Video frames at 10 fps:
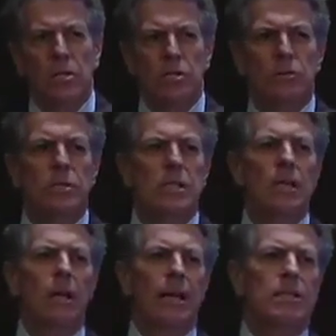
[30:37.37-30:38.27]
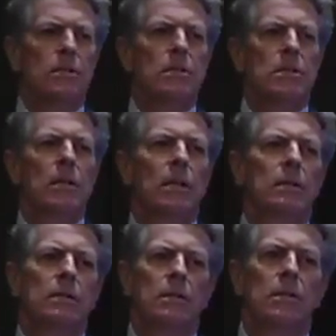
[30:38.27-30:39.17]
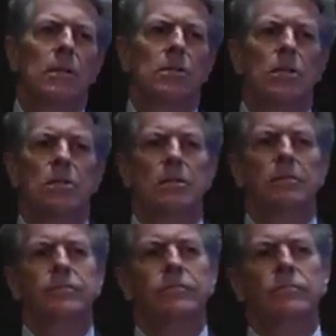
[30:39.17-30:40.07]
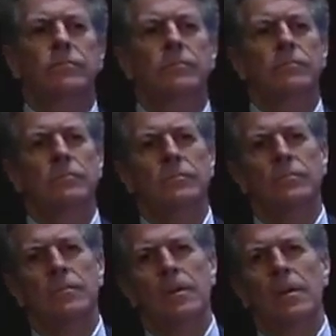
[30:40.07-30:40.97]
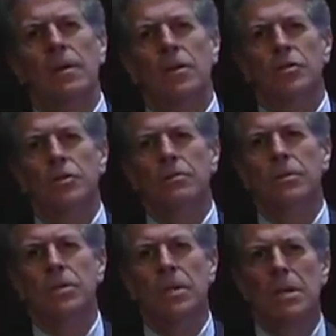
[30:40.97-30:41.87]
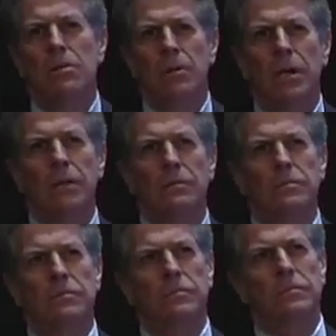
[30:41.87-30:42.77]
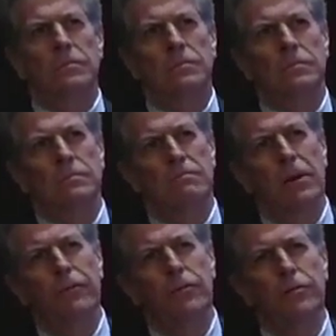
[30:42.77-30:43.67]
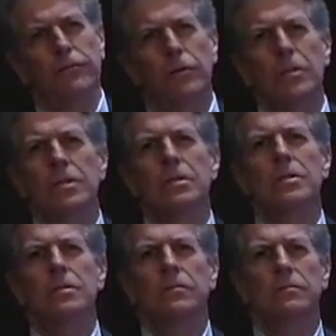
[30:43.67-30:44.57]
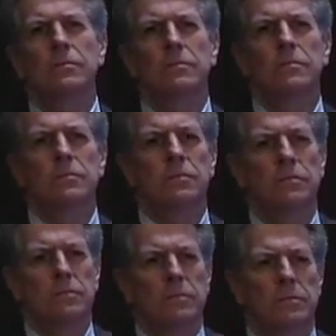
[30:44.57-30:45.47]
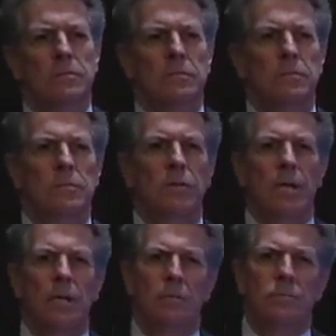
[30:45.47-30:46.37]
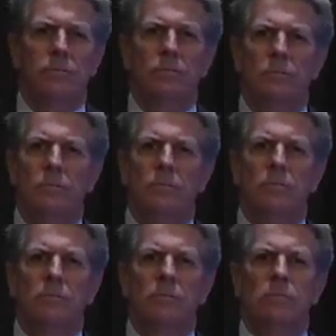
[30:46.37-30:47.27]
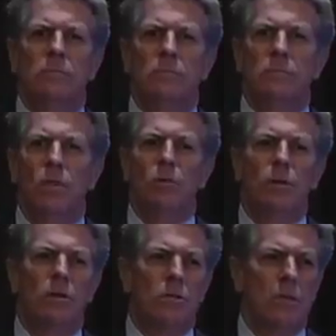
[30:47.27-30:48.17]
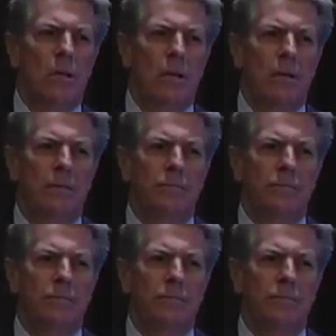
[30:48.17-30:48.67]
She would see lights on the ceiling that didn't exist. She was hearing muffled voices that nobody else could hear.